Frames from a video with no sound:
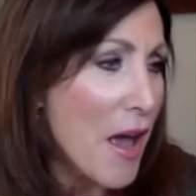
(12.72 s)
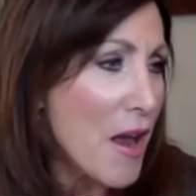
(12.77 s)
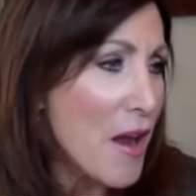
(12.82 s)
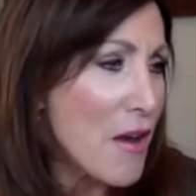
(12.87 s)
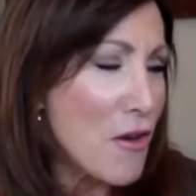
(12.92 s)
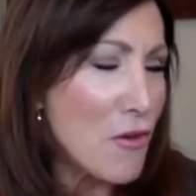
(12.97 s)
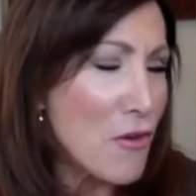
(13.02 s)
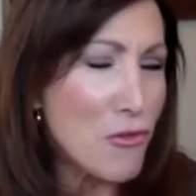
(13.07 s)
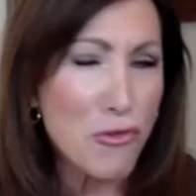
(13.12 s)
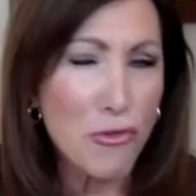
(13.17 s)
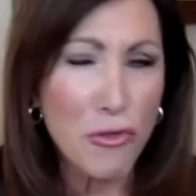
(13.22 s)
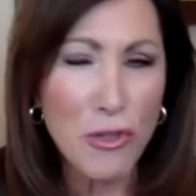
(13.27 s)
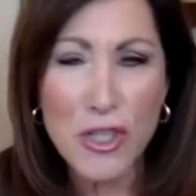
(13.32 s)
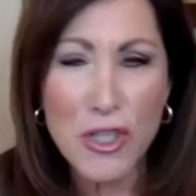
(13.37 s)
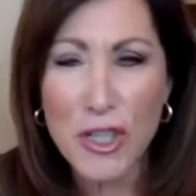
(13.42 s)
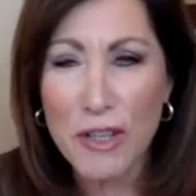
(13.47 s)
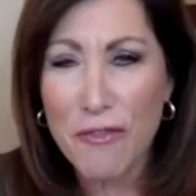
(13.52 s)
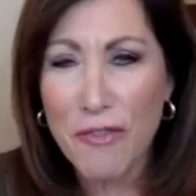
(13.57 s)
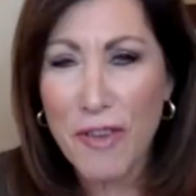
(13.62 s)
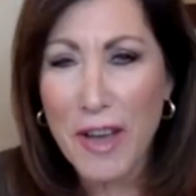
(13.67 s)

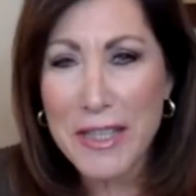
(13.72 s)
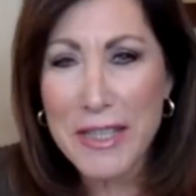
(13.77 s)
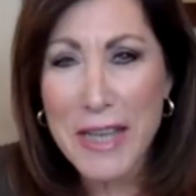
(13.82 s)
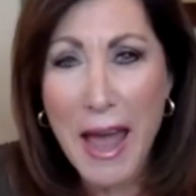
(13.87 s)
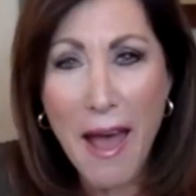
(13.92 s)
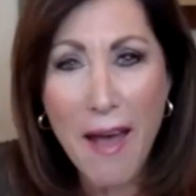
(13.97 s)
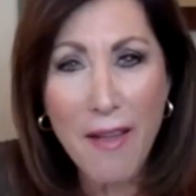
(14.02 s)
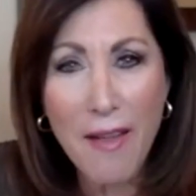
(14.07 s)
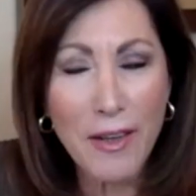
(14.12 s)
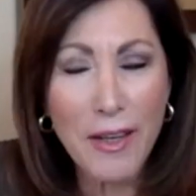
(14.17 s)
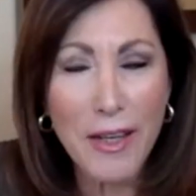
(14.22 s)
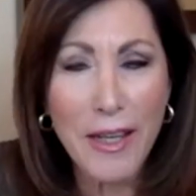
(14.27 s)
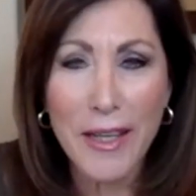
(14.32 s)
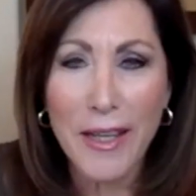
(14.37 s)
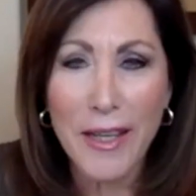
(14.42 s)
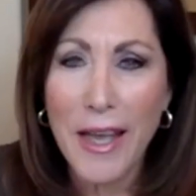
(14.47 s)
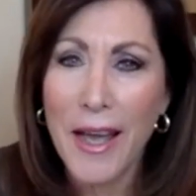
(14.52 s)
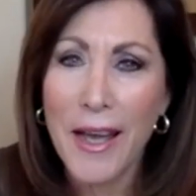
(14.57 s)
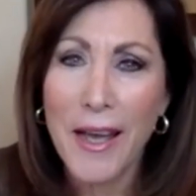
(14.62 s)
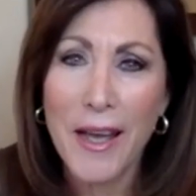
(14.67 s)
nutrition, vitality,
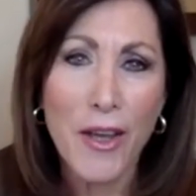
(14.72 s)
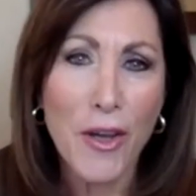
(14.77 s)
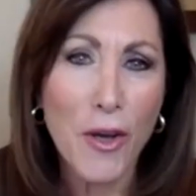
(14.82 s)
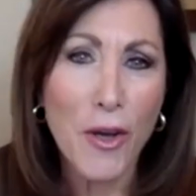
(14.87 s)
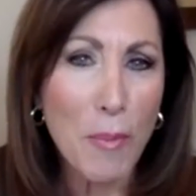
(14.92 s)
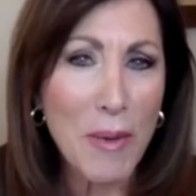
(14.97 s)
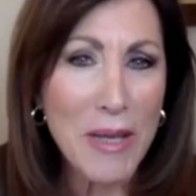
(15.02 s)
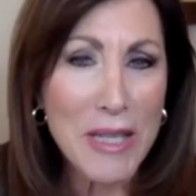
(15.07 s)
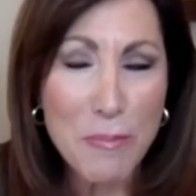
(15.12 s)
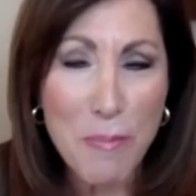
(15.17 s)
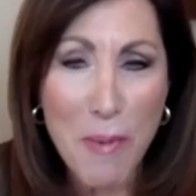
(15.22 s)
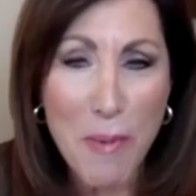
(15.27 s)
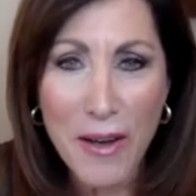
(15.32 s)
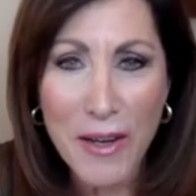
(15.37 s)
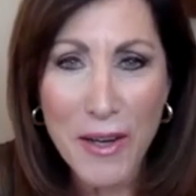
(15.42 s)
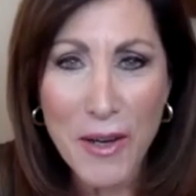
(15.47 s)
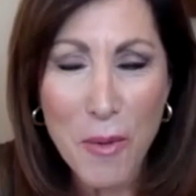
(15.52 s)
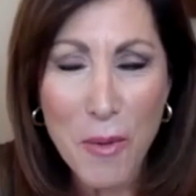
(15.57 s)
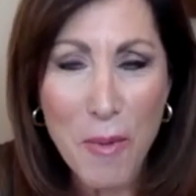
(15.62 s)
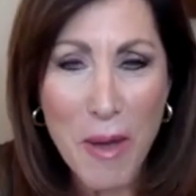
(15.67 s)
your best
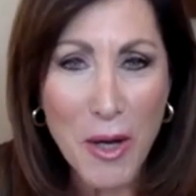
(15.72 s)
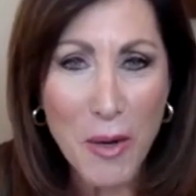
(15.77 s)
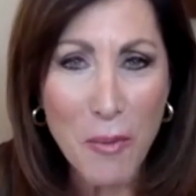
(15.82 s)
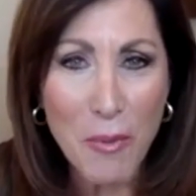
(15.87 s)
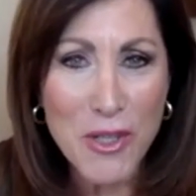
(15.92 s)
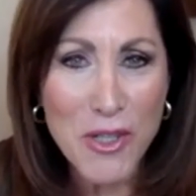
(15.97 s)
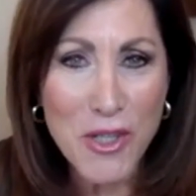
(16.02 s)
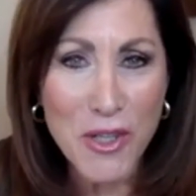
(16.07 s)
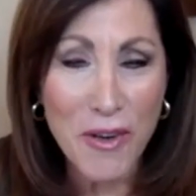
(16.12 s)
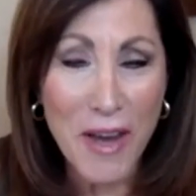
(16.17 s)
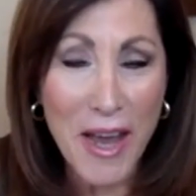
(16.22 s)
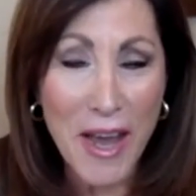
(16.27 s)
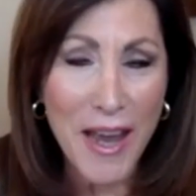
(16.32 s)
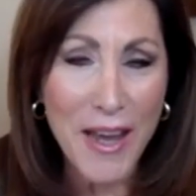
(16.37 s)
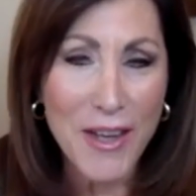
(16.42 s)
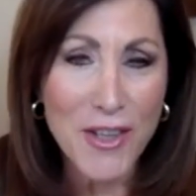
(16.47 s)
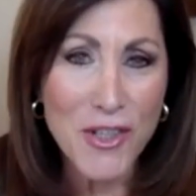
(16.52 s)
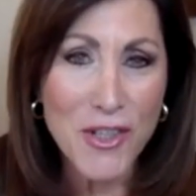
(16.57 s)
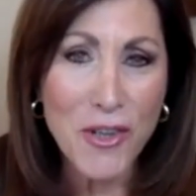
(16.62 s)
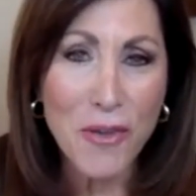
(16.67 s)
body, no matter what your
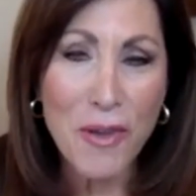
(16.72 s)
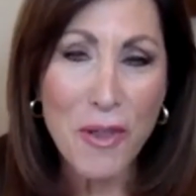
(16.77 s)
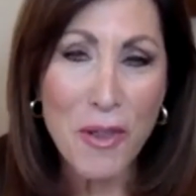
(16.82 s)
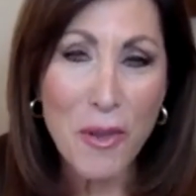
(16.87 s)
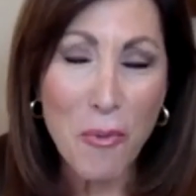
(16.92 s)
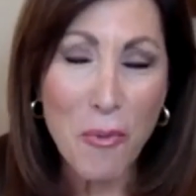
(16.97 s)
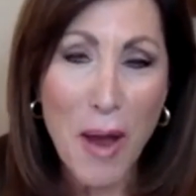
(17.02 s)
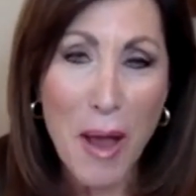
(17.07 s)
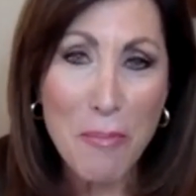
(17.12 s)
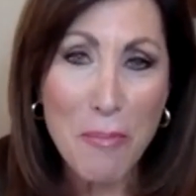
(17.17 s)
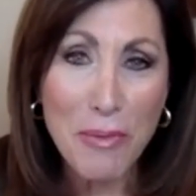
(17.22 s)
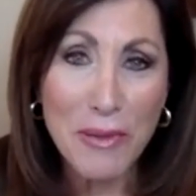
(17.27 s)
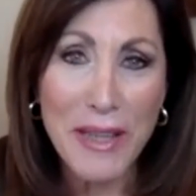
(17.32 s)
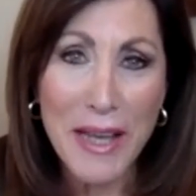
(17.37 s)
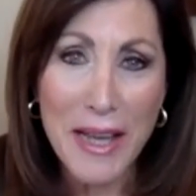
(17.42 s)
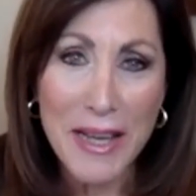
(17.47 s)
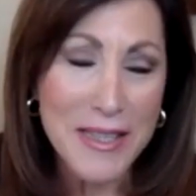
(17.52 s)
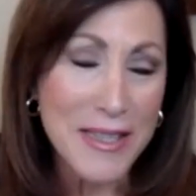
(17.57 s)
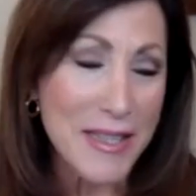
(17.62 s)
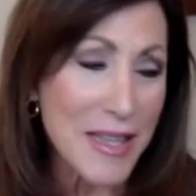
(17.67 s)
age, you're in the right
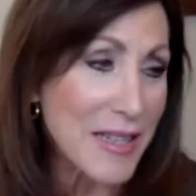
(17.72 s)
place.